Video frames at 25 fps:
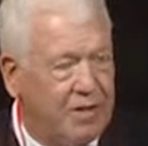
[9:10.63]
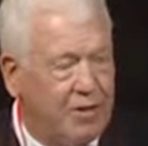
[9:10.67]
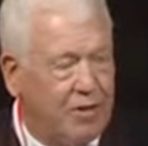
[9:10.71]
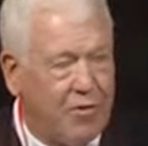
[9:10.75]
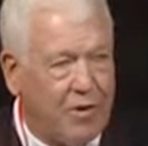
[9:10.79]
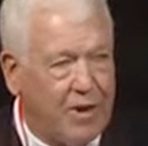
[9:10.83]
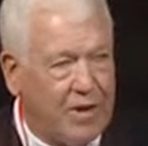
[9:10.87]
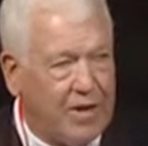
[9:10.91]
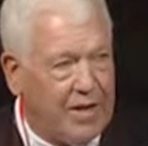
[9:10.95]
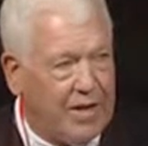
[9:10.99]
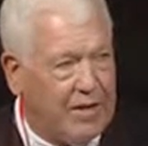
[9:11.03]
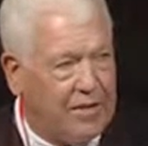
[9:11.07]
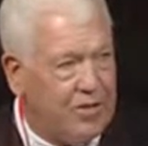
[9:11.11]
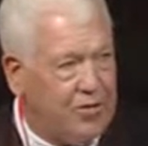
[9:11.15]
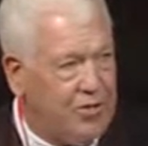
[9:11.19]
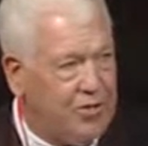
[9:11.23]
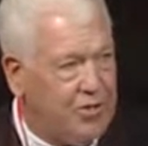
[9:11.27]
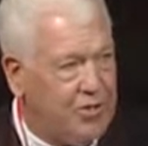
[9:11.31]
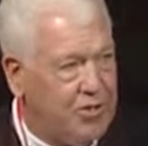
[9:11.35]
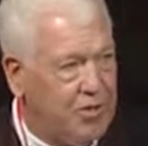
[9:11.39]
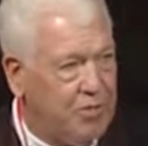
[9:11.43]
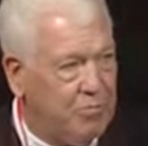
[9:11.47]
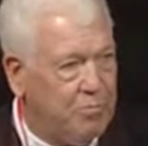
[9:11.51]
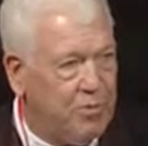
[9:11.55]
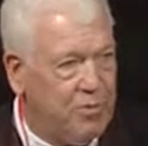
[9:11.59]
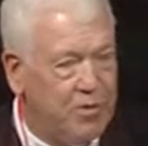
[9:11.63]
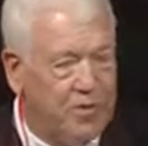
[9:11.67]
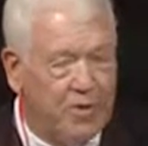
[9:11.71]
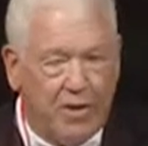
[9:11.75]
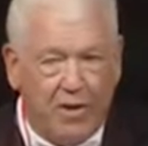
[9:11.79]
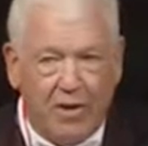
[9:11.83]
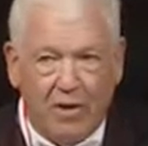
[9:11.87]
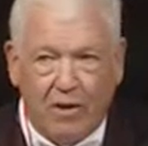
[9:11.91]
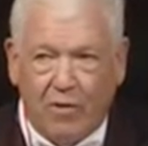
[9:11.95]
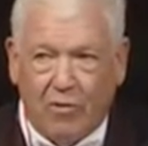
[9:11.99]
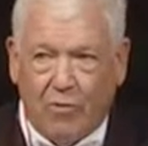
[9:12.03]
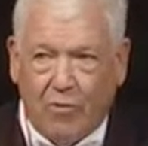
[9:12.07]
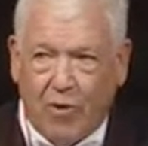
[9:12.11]
Great leadership,
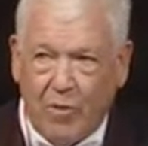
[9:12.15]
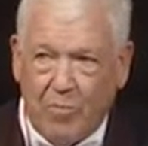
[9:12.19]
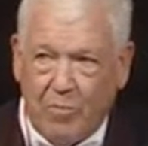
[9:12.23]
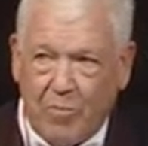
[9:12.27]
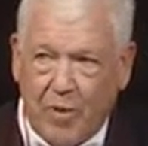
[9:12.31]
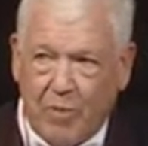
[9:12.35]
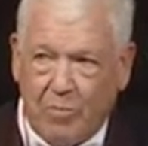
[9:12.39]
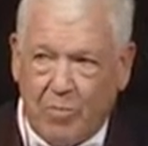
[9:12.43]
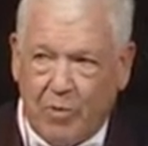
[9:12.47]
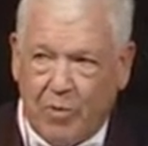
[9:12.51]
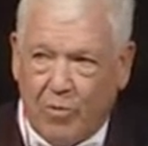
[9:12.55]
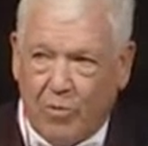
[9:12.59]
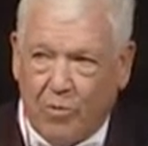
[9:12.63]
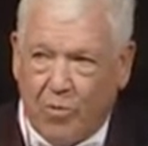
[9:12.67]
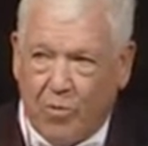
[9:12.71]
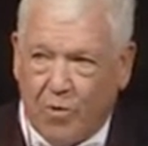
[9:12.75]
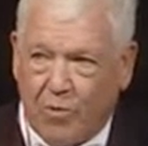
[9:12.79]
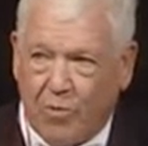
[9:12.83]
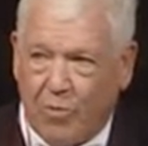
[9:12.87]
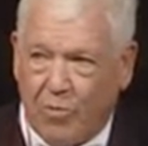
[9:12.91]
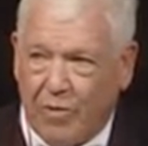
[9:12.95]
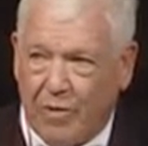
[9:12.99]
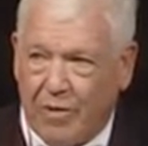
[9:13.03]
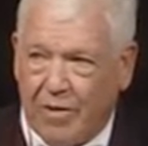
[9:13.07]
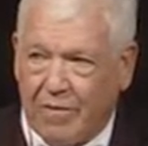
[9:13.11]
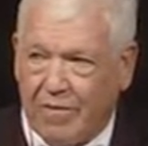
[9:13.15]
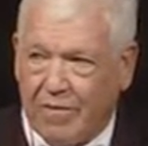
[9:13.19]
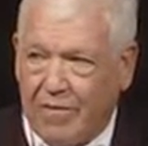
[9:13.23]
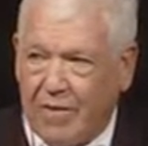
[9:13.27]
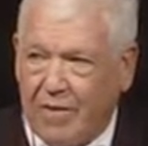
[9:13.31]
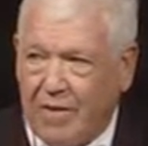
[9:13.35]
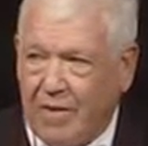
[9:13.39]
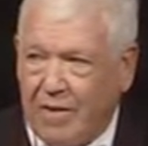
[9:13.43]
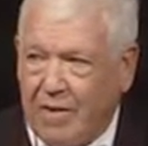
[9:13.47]
great people to work with.